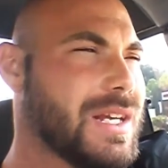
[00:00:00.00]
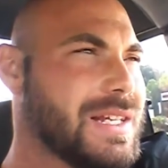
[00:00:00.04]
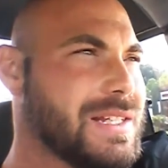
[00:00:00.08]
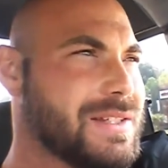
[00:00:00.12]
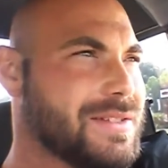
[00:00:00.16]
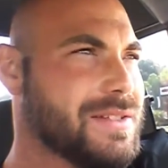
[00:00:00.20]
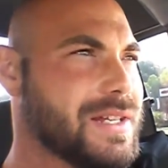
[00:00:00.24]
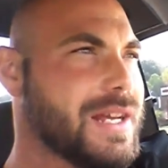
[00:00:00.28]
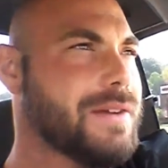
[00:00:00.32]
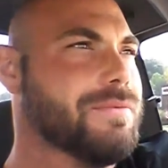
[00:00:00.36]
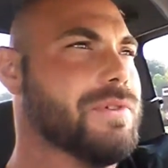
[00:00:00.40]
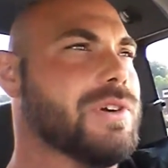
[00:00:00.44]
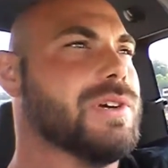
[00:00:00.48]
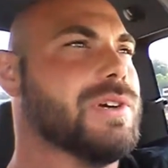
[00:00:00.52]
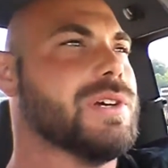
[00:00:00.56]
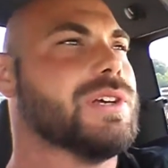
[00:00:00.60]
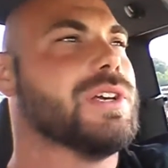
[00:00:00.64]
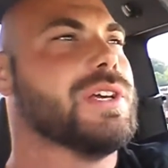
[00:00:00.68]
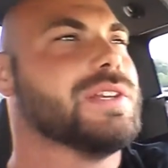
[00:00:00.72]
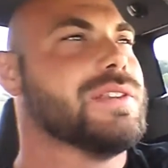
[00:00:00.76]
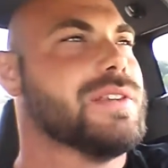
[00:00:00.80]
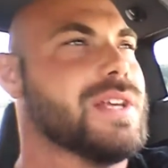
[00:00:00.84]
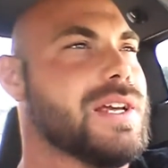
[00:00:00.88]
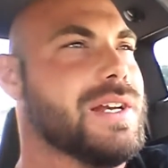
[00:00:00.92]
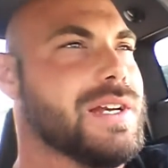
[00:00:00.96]
It's never a
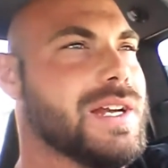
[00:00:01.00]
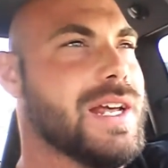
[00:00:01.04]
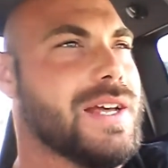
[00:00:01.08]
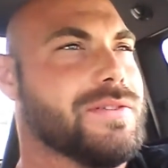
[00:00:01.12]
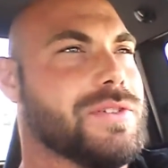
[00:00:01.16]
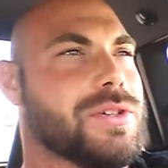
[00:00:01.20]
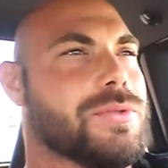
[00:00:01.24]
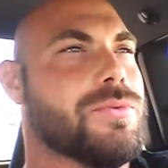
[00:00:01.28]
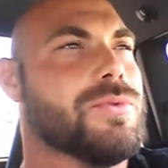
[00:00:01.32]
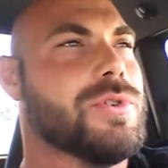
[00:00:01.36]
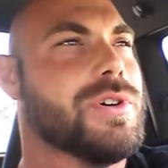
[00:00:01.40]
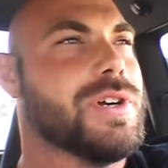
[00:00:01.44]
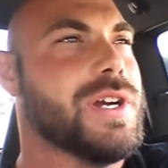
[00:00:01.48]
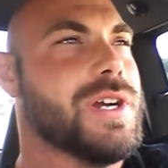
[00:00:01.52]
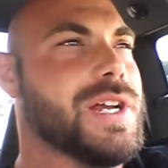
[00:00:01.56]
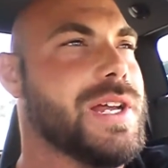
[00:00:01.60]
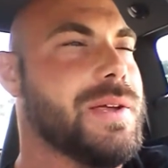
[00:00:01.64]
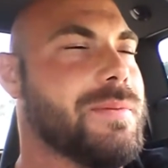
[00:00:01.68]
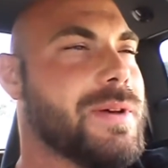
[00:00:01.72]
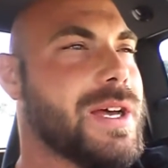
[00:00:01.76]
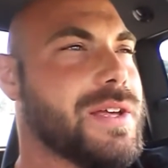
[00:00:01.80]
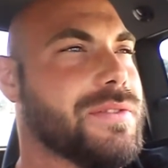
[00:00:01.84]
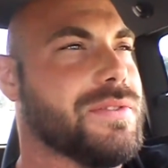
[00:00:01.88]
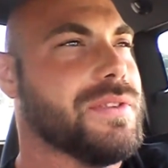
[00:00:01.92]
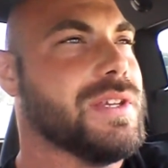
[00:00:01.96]
good thing to have to worry
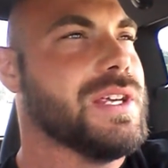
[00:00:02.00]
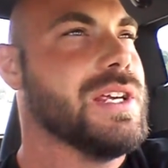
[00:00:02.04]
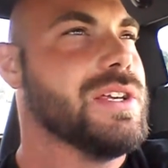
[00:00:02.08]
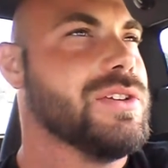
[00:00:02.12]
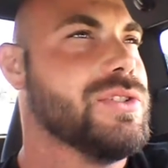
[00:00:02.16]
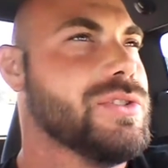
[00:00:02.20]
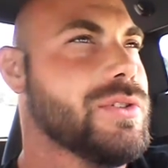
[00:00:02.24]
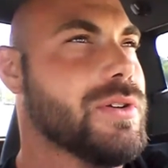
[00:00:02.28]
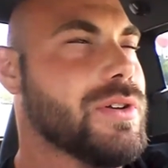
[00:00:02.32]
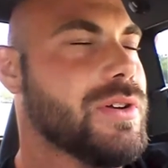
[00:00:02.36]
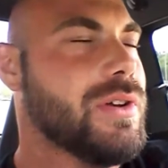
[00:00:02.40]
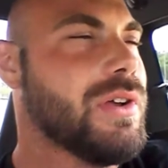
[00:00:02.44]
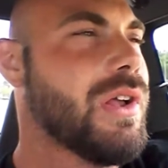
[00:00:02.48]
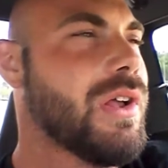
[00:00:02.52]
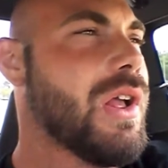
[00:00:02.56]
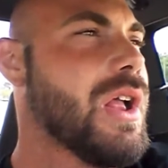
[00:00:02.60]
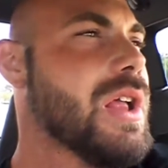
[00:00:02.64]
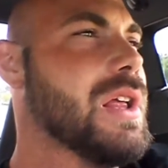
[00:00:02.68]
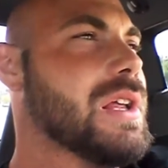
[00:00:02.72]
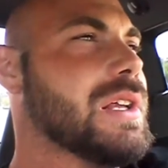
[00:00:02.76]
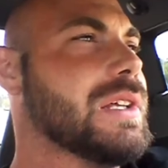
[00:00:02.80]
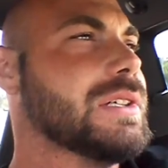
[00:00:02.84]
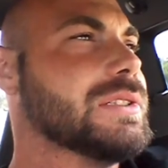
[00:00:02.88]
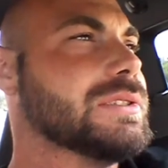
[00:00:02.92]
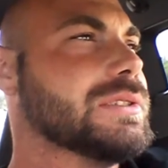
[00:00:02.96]
about things. You're
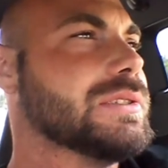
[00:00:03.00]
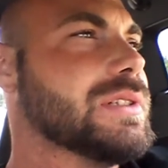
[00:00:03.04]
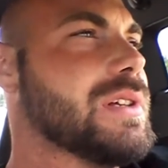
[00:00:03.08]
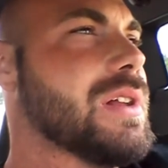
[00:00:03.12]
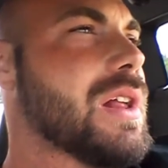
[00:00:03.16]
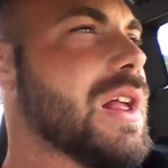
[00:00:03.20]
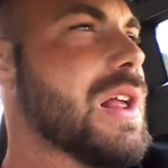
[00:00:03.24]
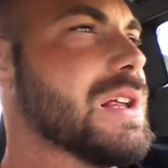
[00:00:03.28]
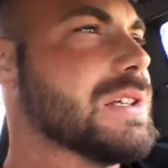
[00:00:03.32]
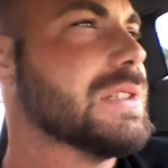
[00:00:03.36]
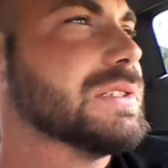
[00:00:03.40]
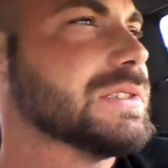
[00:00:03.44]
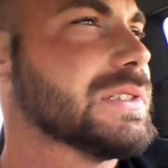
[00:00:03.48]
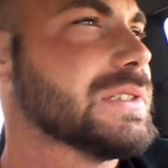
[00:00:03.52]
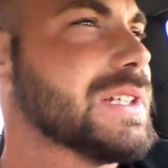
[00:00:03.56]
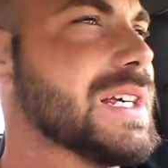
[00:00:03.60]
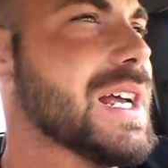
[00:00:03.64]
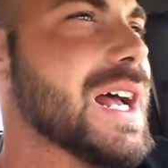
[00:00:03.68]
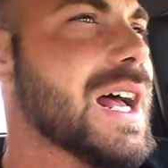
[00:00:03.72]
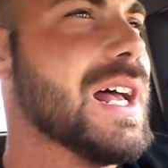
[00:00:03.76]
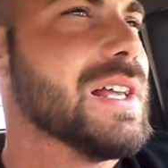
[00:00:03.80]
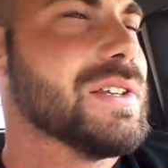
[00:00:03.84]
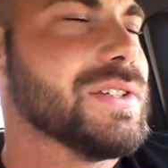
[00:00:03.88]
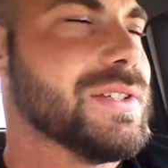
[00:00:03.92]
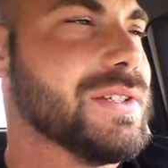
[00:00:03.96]

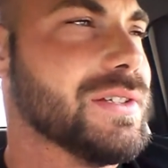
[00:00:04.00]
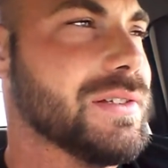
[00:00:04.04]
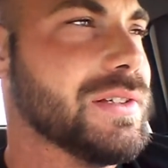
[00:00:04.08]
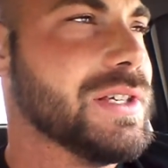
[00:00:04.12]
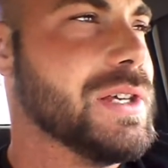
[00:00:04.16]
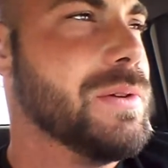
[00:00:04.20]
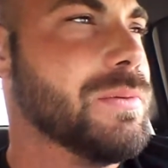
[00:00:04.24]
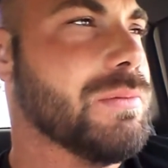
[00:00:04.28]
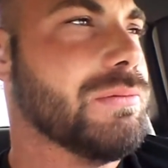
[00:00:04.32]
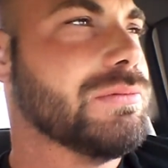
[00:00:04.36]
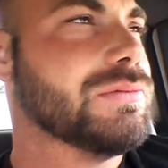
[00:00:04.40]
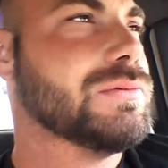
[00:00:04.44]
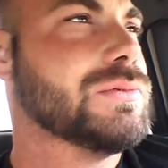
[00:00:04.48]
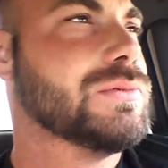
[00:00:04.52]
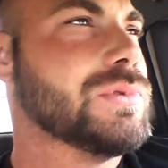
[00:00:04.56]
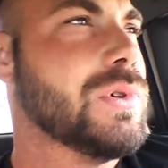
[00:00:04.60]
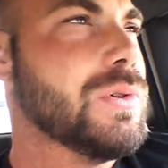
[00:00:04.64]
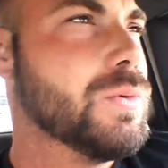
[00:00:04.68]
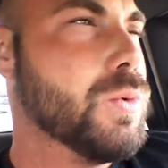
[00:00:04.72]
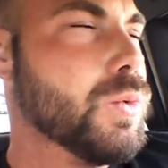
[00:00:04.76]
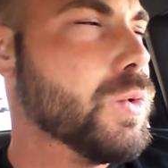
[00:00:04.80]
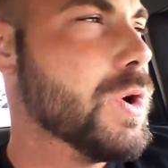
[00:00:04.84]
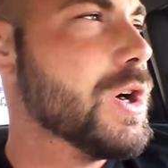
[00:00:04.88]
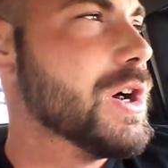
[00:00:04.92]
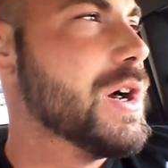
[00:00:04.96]
constantly
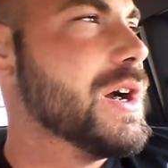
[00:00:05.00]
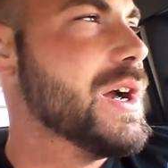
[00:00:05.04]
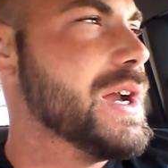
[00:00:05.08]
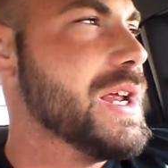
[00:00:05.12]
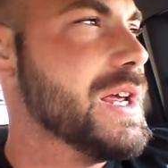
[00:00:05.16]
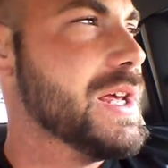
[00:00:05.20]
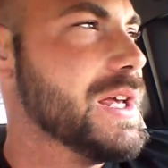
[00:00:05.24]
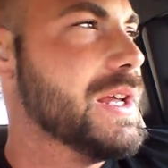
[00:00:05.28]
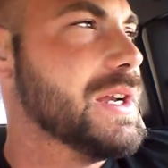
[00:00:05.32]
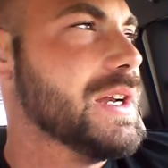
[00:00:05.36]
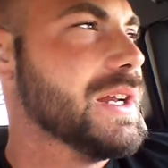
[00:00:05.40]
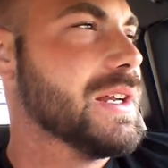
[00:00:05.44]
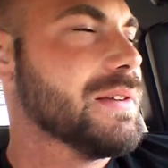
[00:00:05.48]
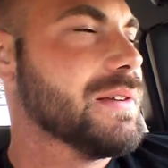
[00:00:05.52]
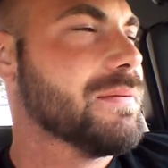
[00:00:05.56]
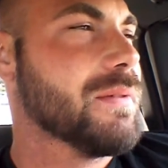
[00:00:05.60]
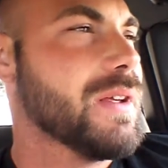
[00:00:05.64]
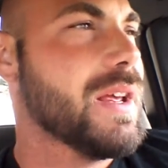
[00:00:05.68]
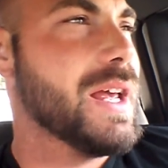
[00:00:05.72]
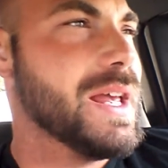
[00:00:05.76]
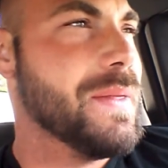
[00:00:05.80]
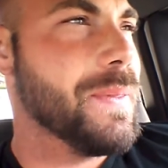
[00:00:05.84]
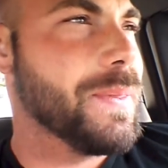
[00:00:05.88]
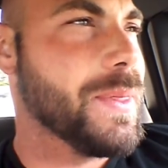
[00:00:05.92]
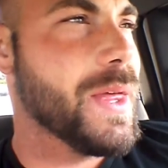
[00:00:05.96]
worrying
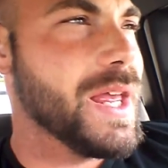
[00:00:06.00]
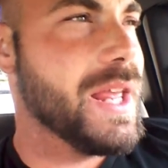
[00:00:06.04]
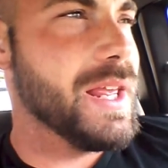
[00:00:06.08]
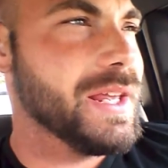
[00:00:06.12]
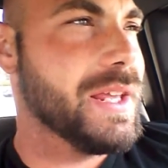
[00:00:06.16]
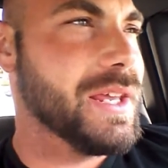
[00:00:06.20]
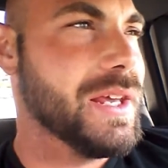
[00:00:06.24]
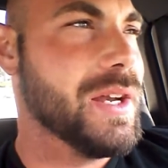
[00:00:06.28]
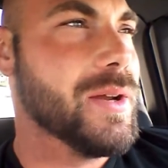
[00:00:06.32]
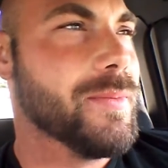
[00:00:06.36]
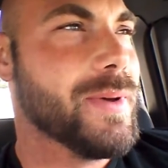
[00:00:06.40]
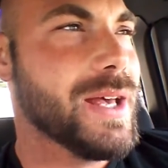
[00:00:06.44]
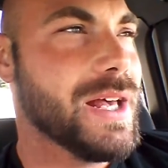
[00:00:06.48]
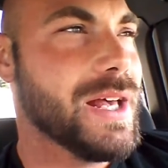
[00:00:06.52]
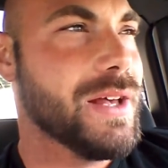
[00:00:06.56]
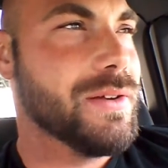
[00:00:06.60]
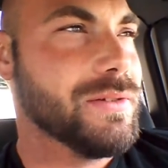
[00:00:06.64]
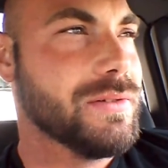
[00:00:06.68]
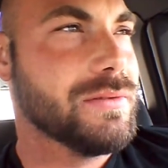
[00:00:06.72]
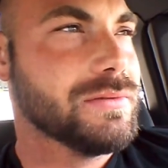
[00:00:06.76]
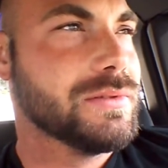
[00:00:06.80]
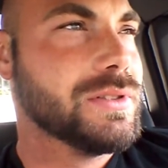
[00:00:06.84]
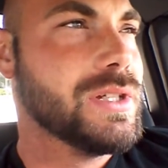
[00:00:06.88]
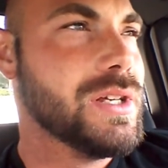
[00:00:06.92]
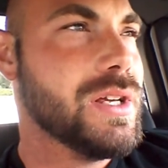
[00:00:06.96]
and thinking about
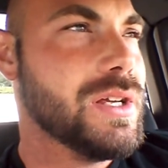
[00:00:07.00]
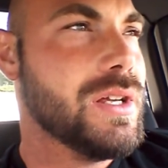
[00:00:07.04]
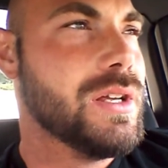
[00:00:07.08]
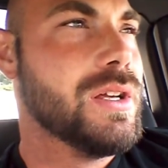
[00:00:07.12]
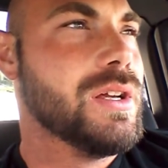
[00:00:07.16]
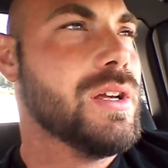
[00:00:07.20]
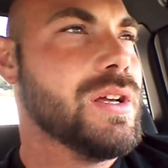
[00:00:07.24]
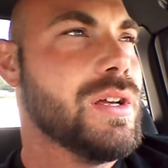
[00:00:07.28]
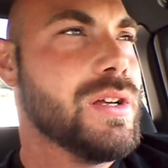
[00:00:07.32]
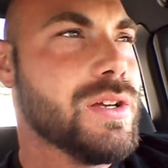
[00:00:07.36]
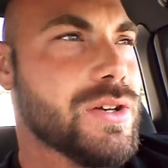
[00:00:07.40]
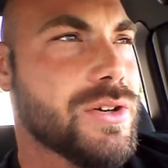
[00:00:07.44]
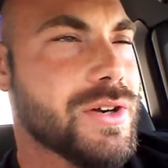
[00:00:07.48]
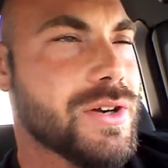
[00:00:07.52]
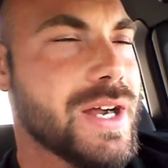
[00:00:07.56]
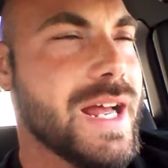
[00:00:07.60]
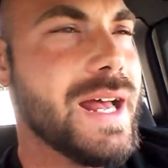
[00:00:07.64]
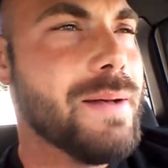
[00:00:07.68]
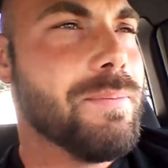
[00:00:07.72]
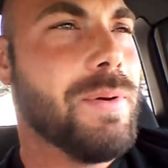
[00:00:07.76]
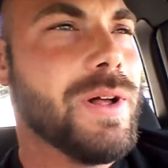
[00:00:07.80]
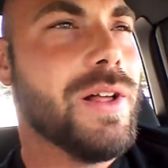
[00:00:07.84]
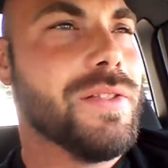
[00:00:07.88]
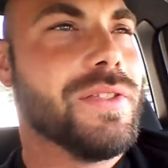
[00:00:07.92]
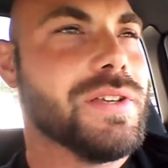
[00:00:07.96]

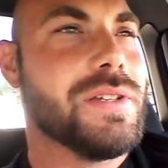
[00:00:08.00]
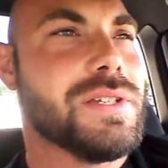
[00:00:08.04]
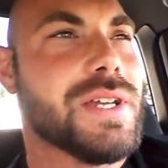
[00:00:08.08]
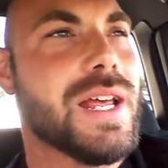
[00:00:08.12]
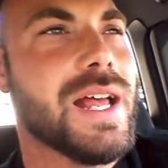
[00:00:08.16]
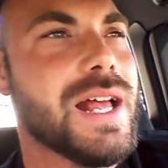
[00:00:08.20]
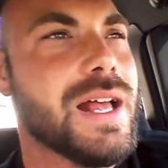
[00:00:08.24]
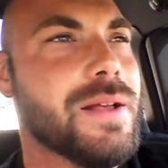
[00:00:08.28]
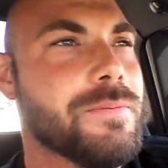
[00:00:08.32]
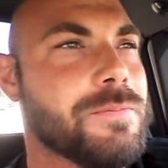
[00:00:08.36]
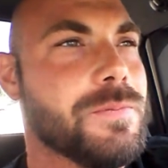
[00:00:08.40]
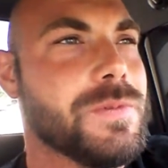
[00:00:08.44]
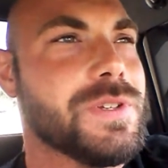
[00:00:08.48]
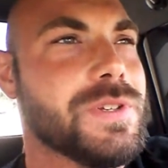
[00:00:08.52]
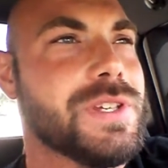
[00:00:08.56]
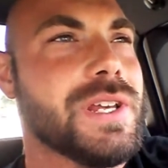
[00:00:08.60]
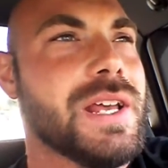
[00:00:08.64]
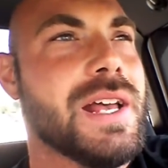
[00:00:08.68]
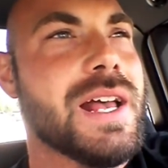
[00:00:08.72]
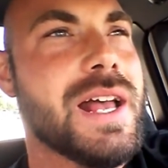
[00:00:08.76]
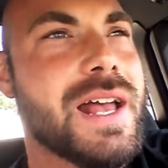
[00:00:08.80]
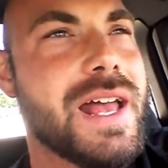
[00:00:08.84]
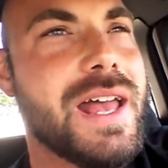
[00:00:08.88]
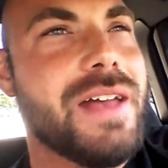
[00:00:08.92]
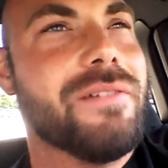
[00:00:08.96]
crap all the time.
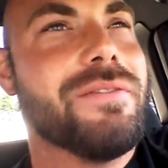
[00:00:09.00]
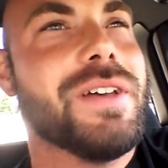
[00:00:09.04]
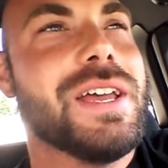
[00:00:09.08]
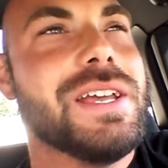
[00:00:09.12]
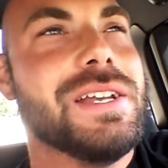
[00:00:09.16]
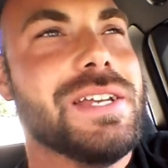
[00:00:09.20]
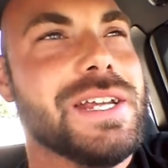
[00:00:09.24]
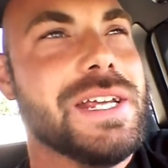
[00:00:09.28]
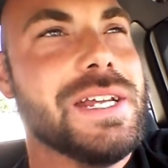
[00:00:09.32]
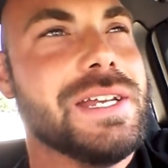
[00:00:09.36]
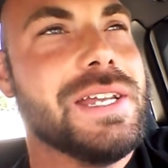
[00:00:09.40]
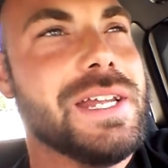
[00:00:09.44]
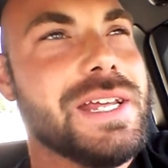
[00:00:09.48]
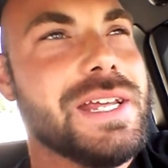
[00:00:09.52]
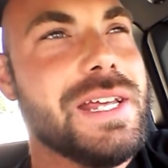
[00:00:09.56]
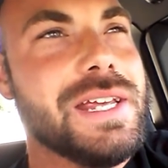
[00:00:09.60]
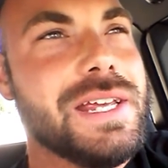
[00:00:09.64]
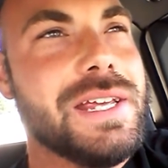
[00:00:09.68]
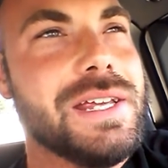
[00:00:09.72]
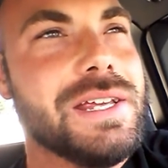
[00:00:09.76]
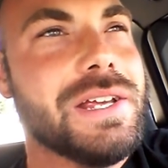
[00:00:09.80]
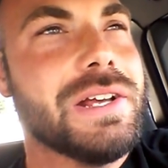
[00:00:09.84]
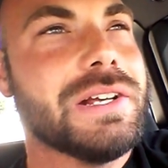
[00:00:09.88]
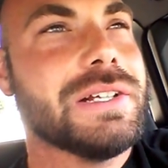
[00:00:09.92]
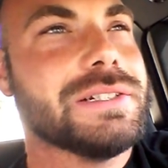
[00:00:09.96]
Say I have
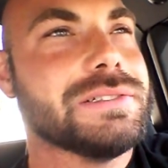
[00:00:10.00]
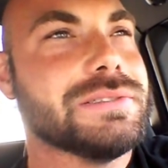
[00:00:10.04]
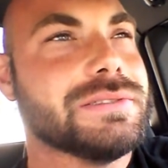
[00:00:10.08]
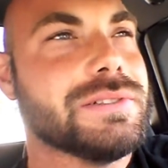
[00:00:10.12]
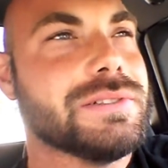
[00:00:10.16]
ADD,